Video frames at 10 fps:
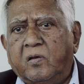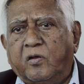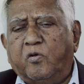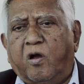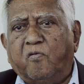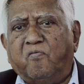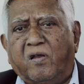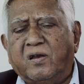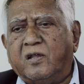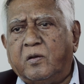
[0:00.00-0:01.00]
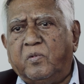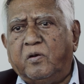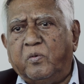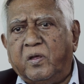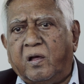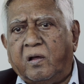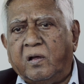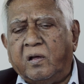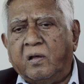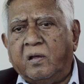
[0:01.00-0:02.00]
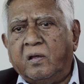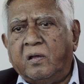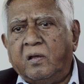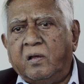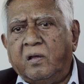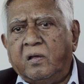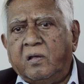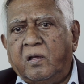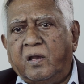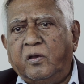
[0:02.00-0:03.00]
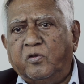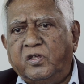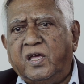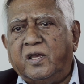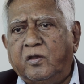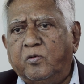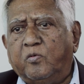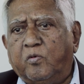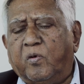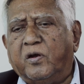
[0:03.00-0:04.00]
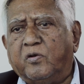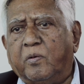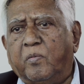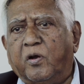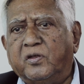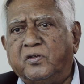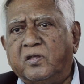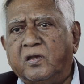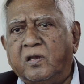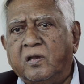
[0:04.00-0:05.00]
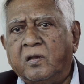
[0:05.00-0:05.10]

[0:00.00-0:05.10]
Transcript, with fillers: You know how vulnerable we are, and you, yet you would want to abolish it.